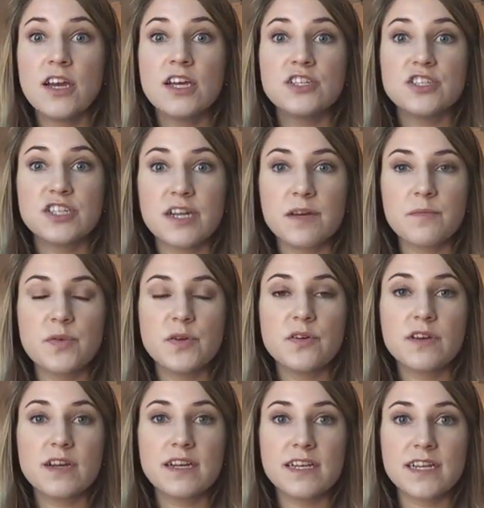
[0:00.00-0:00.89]

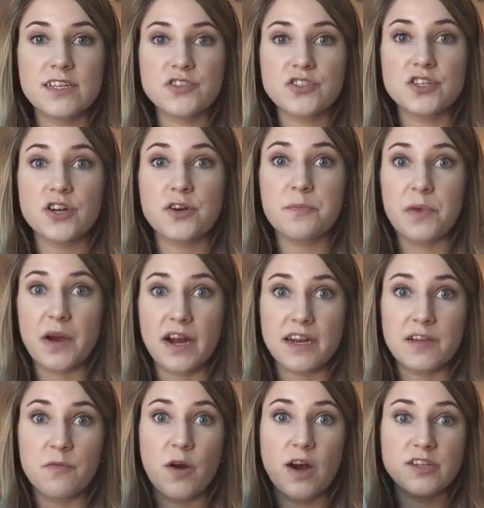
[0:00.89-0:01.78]
shampoo, conditioner,
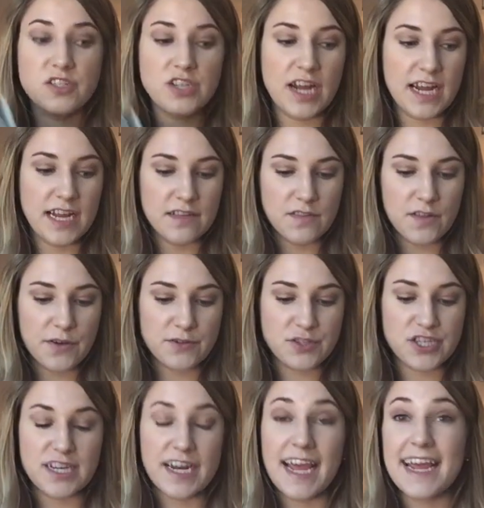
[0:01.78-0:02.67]
body wash, and
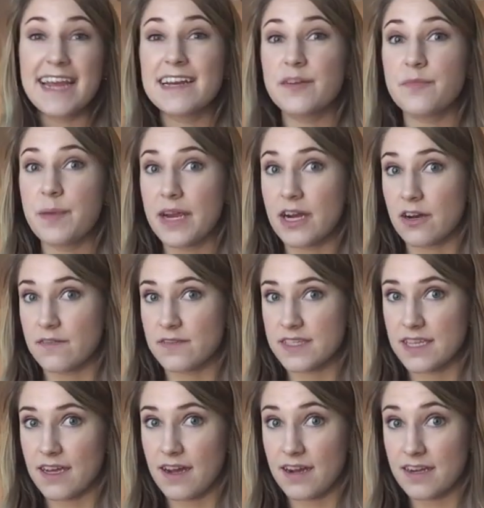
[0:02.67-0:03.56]
lotion, and a pair of
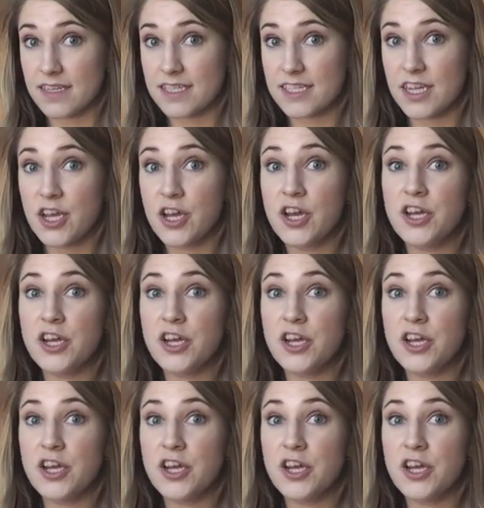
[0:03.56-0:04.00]
socks.